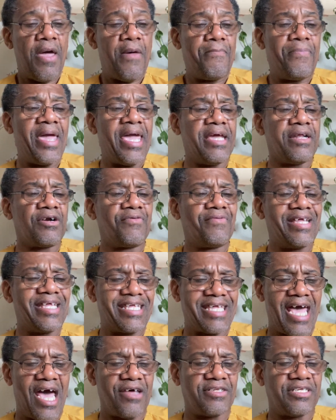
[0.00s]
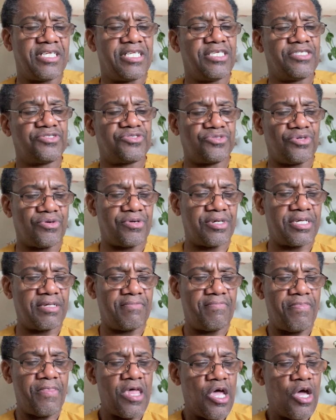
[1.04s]
Peter recounted his story.
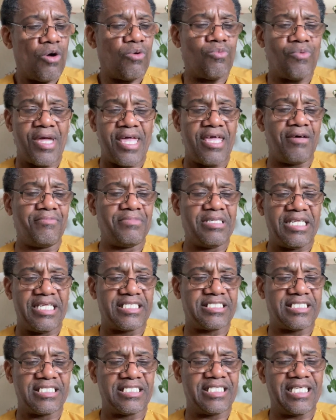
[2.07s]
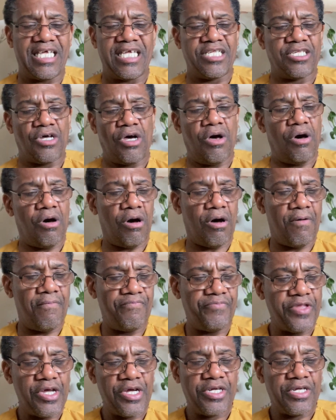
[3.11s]
William listened in awe.
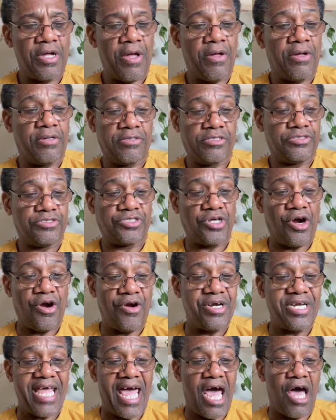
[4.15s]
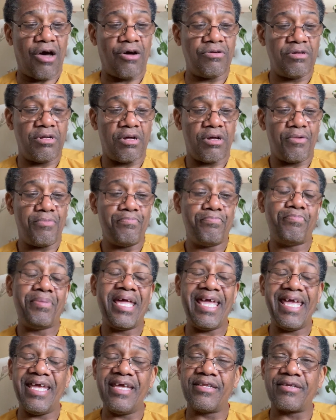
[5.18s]
Turned out,
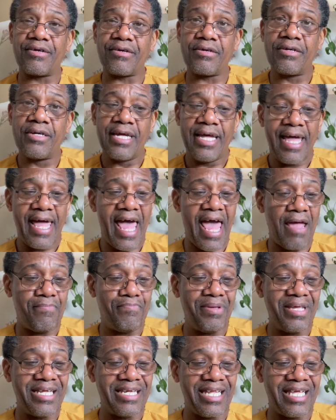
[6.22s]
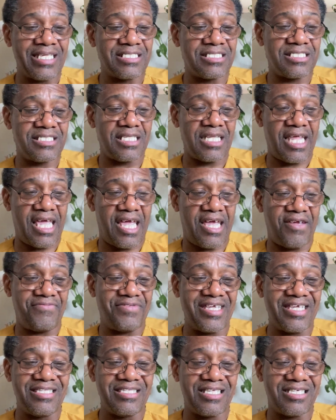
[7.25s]
Peter had been enslaved
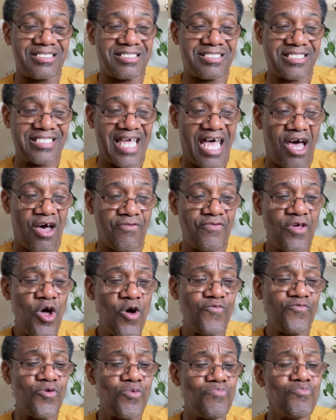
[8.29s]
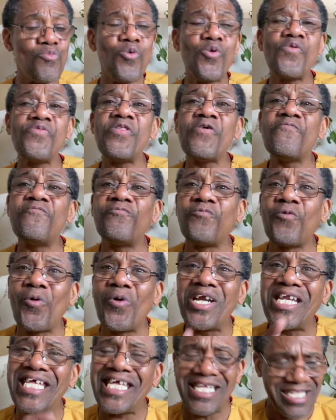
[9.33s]
in the South for more than
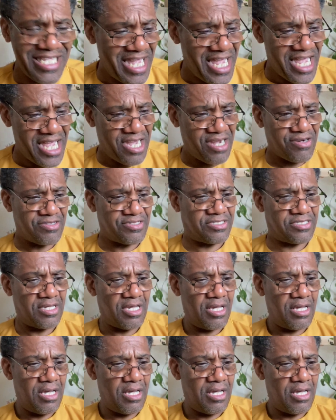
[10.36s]
40 years.